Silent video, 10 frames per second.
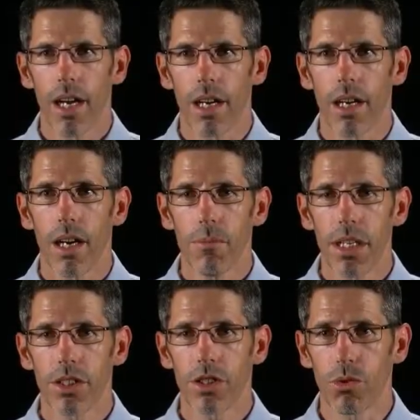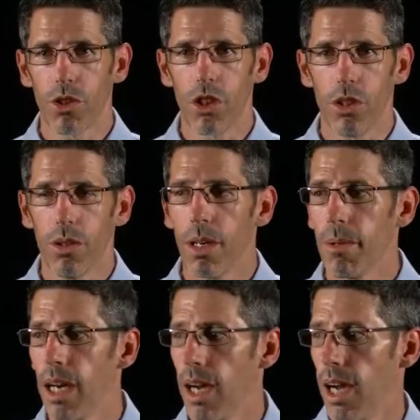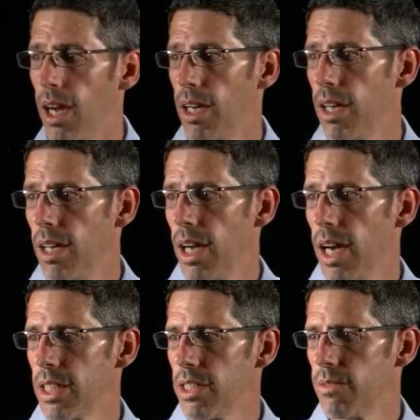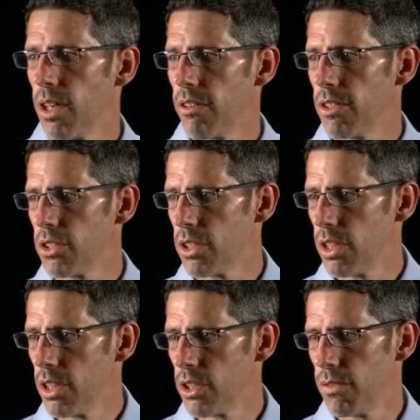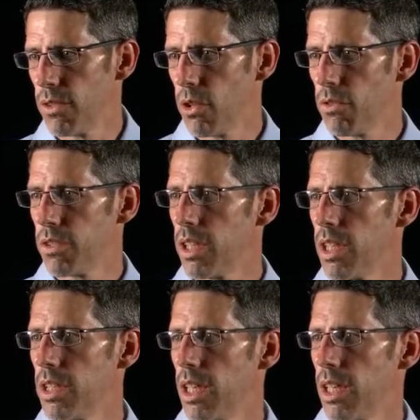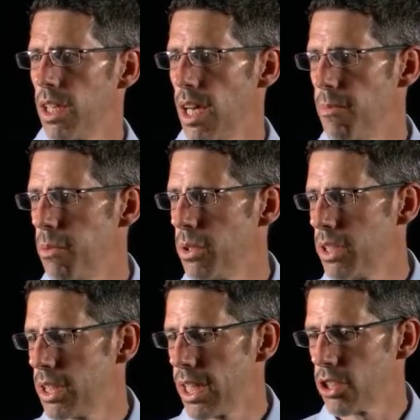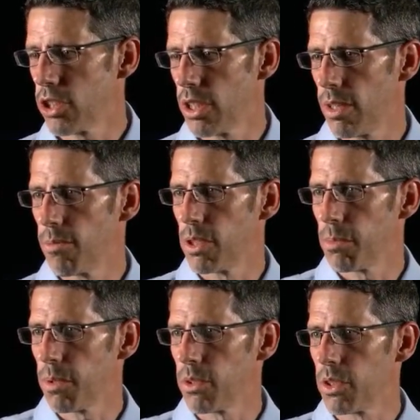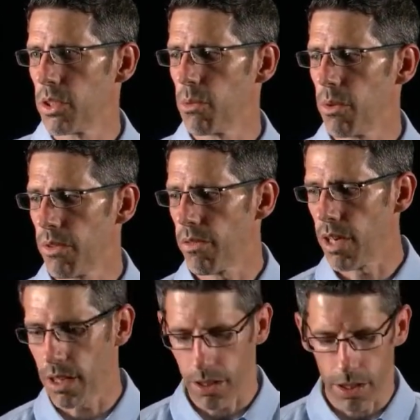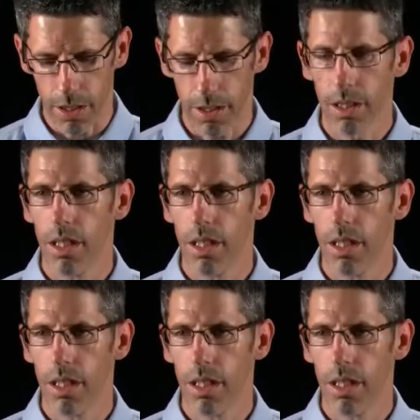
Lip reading: Hi, I'm here to talk to you about how antivirus has evolved into endpoint detection and response with threat hunting.